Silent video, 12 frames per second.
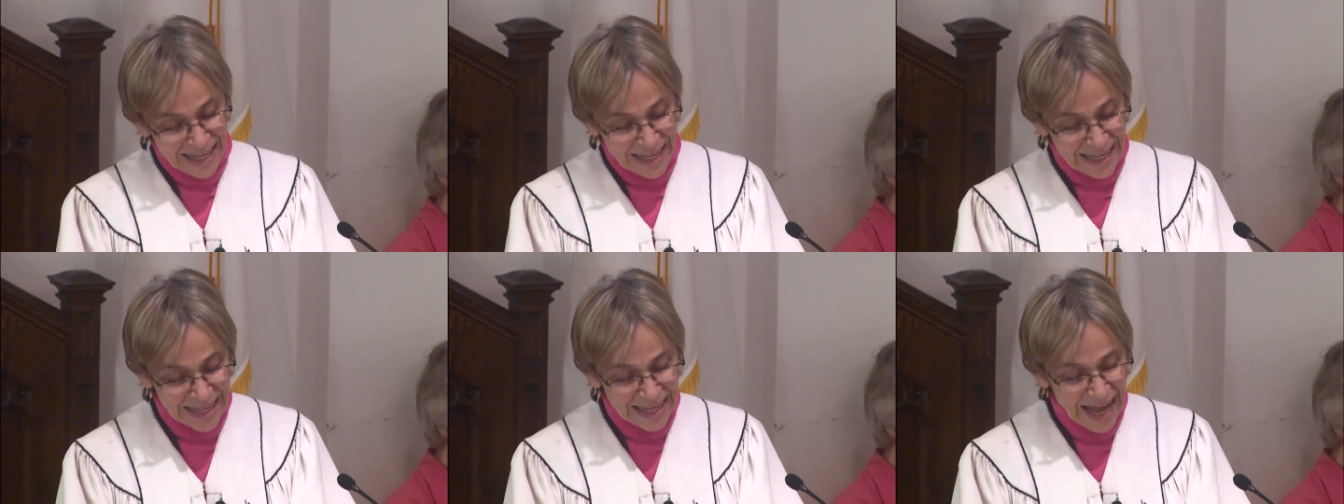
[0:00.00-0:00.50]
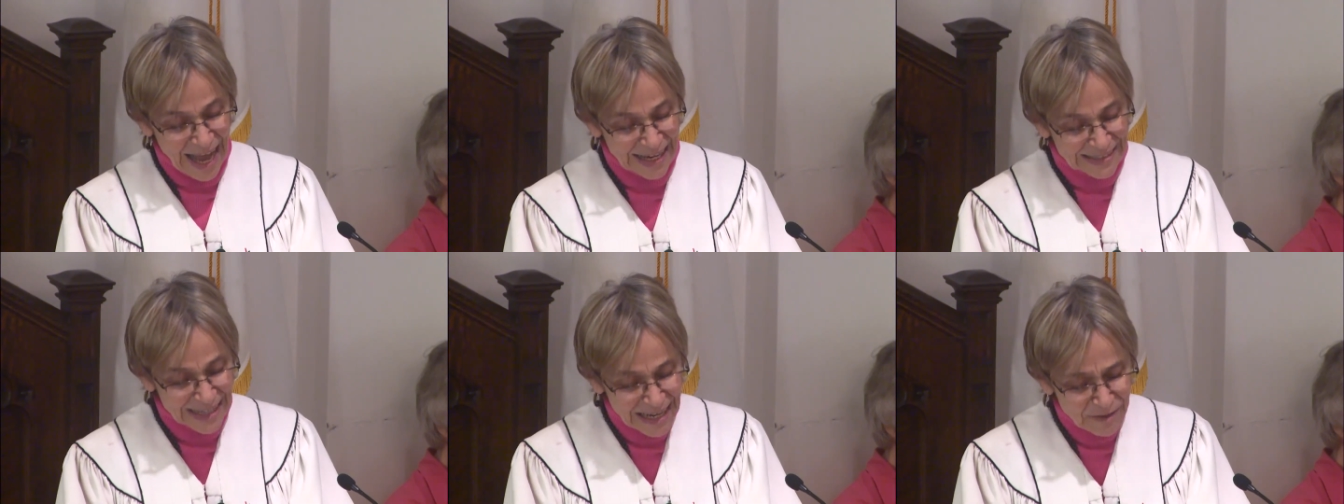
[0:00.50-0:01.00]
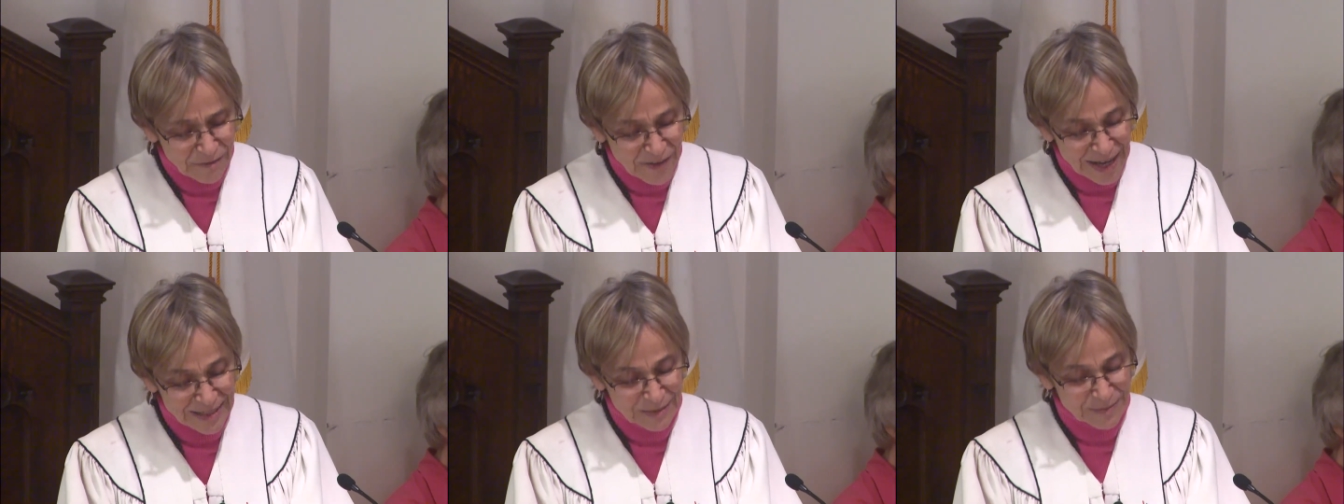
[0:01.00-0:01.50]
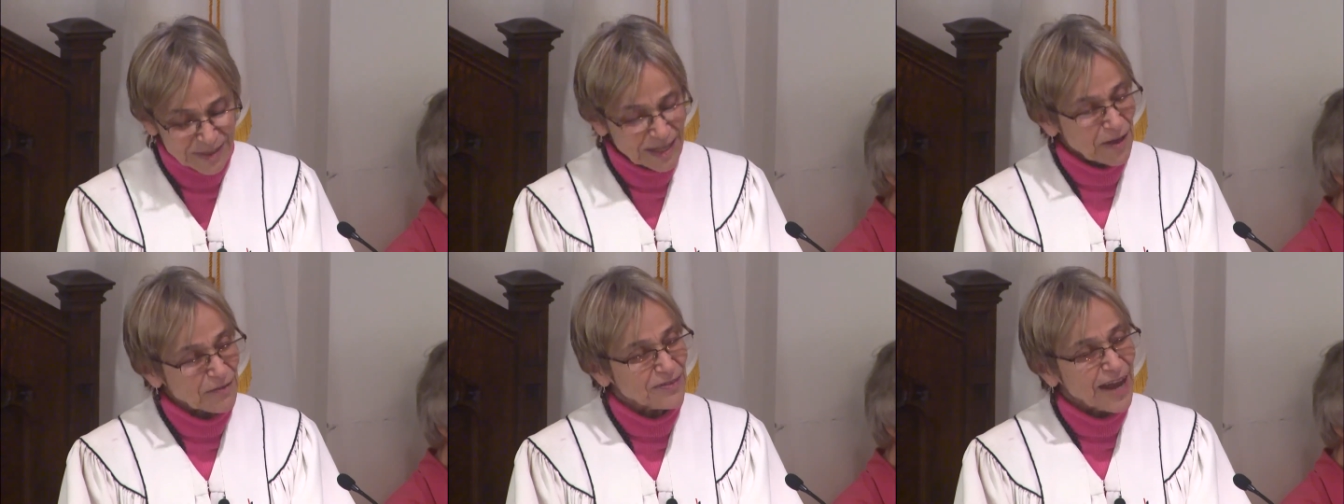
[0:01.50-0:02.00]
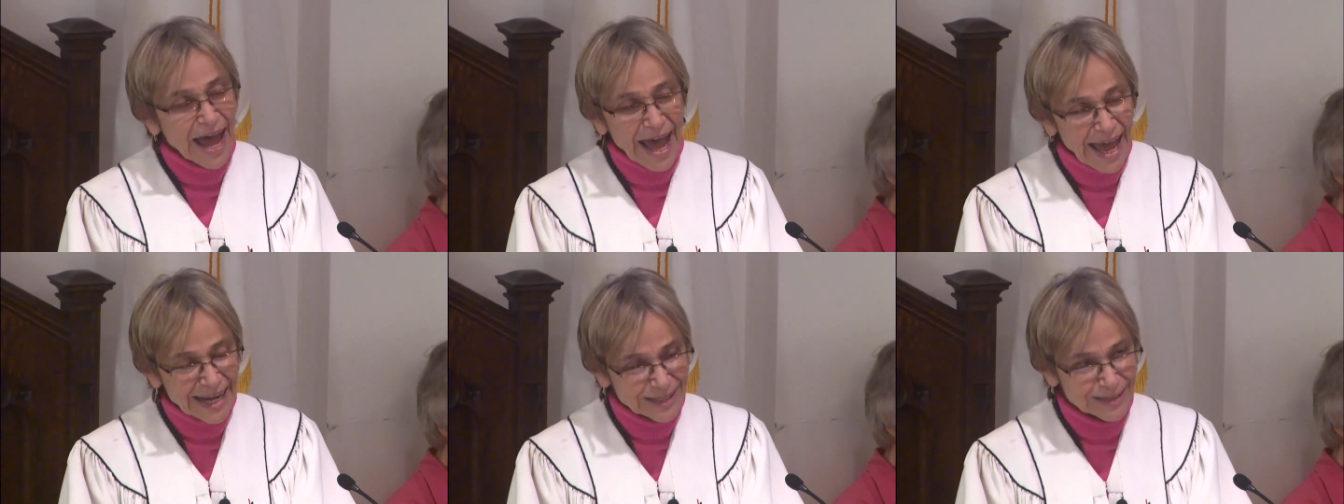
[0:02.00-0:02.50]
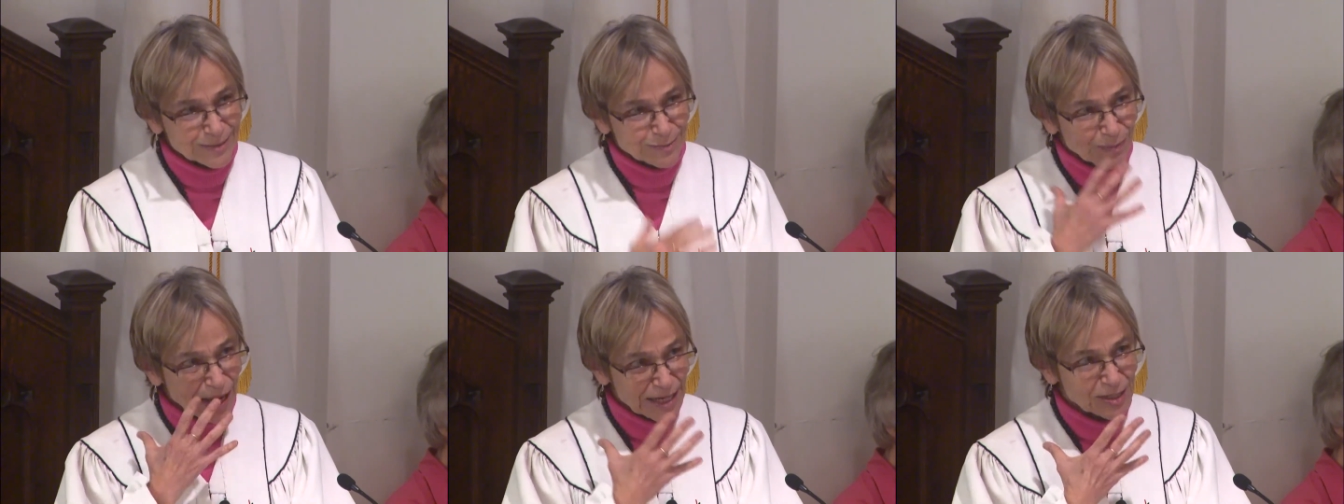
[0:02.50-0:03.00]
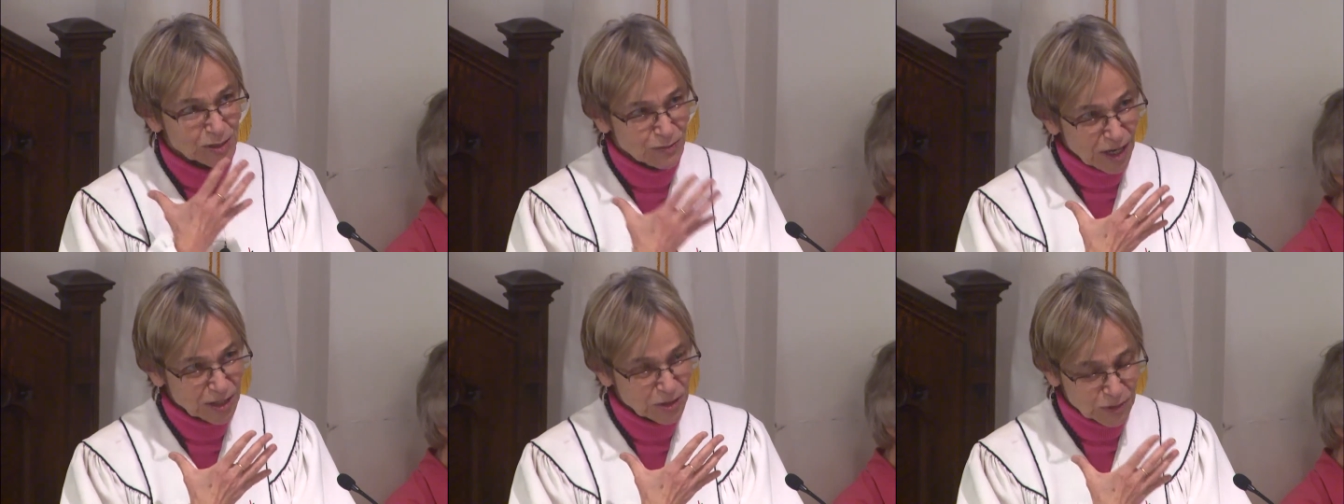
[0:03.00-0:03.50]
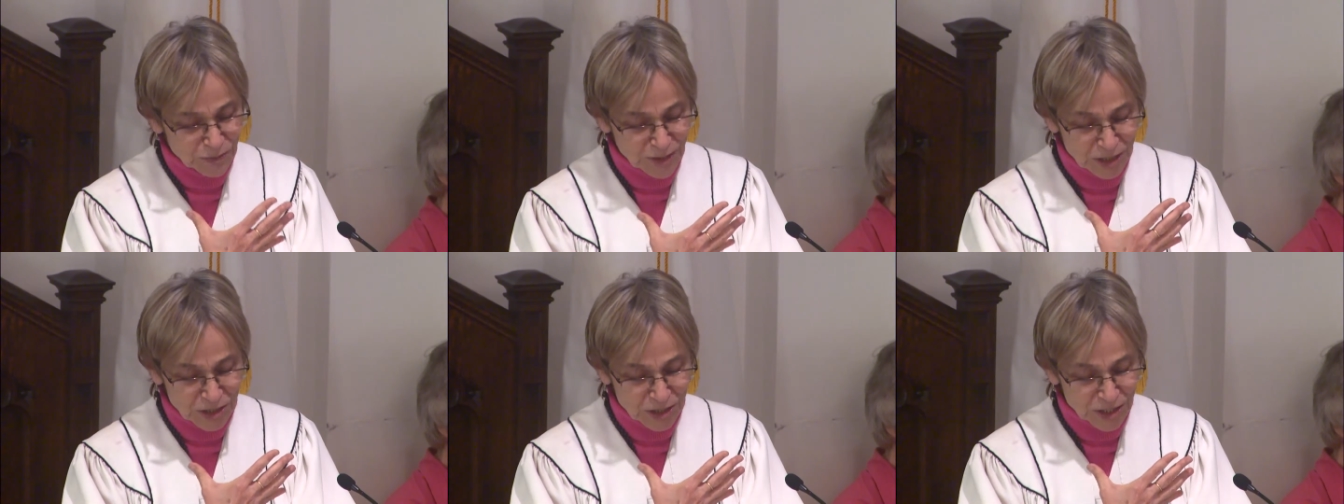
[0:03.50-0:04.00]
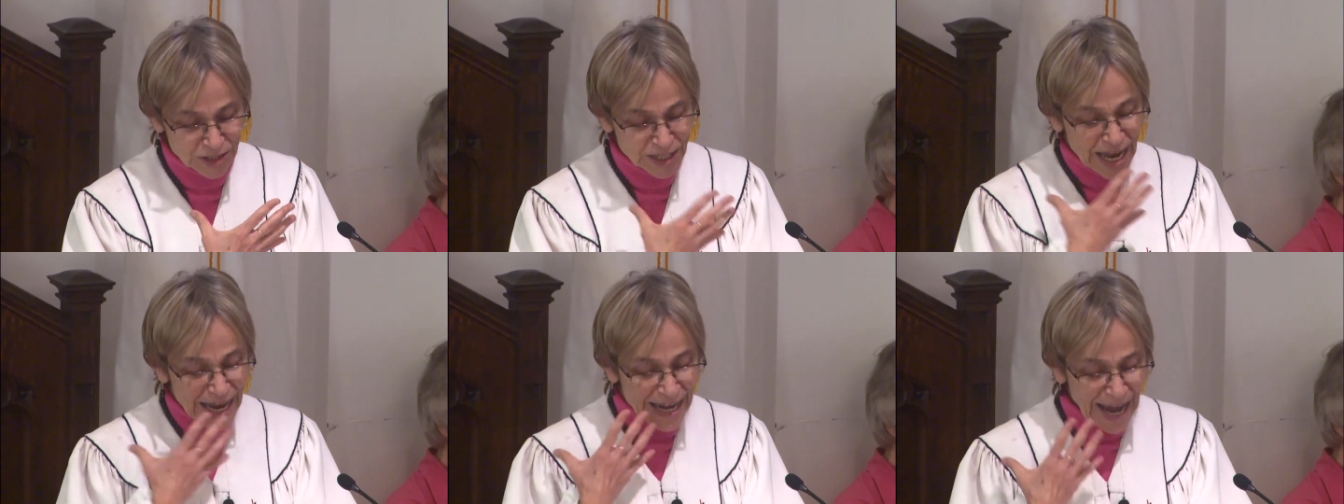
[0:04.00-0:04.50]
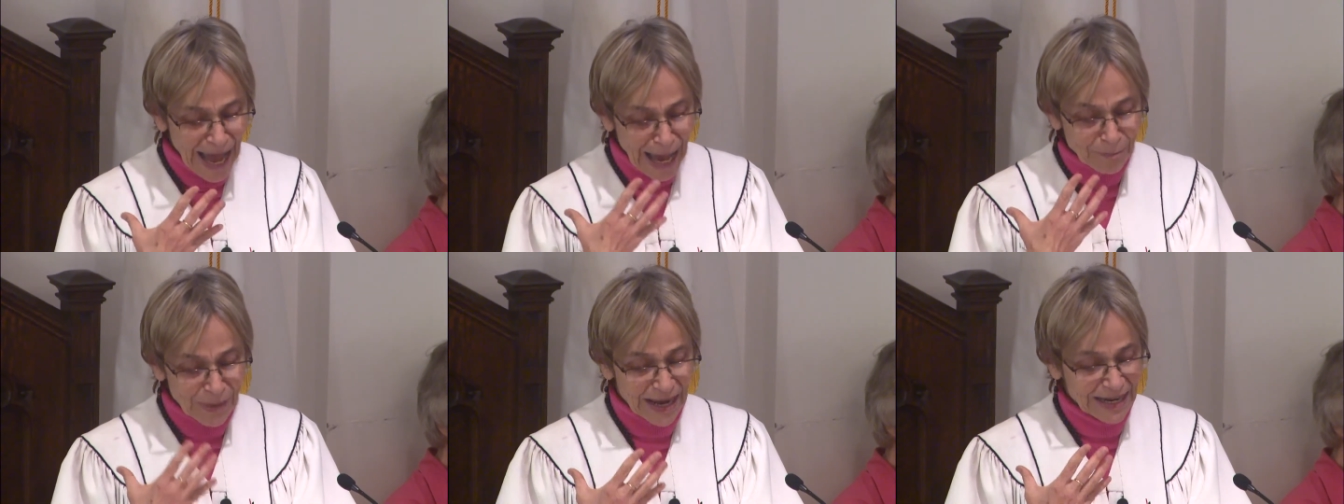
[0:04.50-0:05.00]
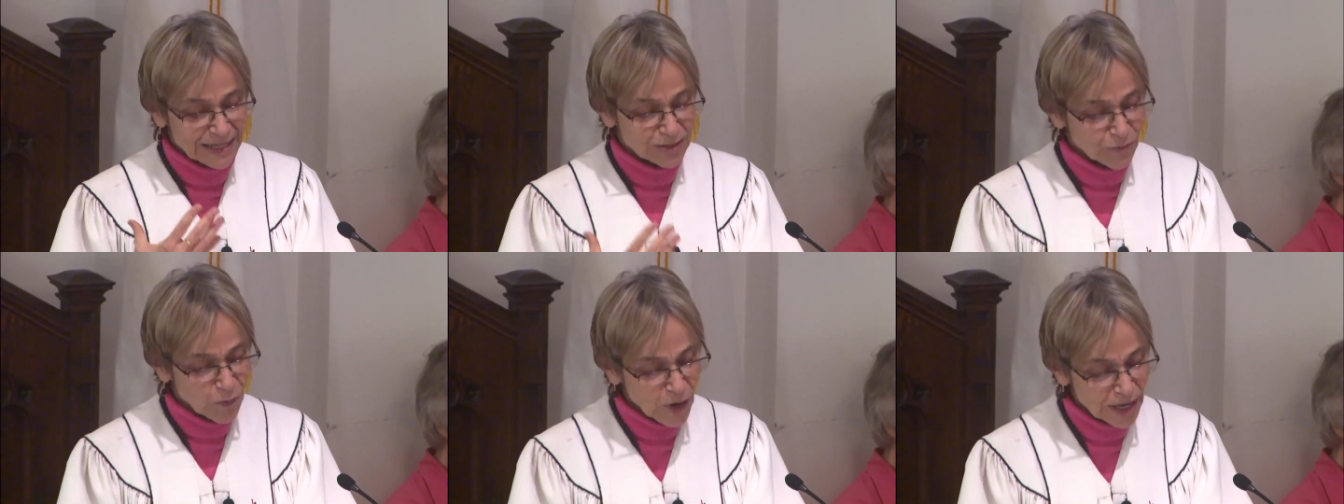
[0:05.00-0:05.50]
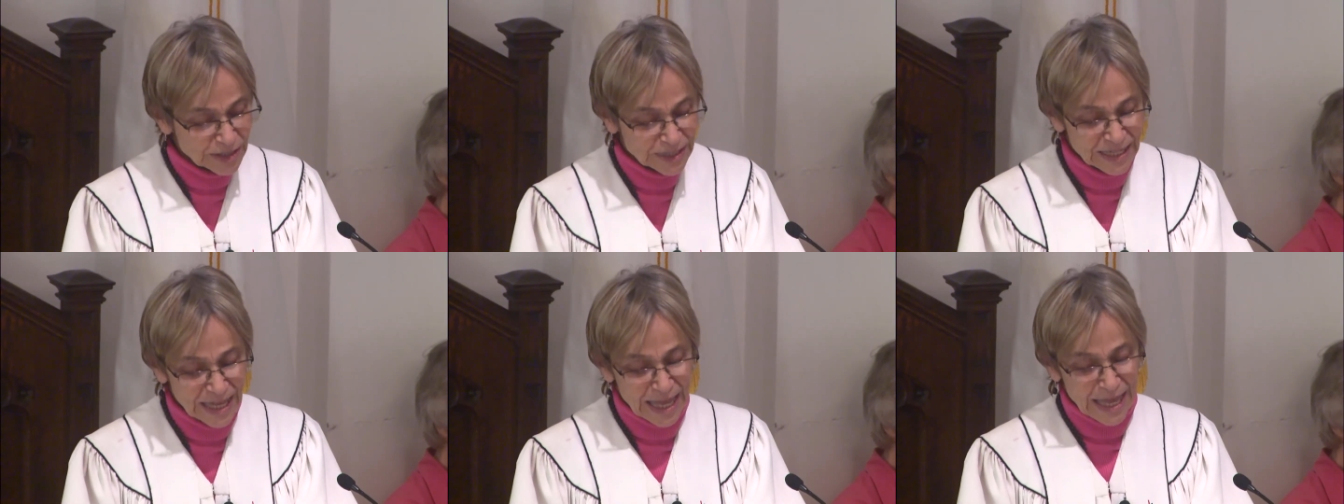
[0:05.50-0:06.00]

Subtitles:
he identifies himself not by his facial features, not by his voice,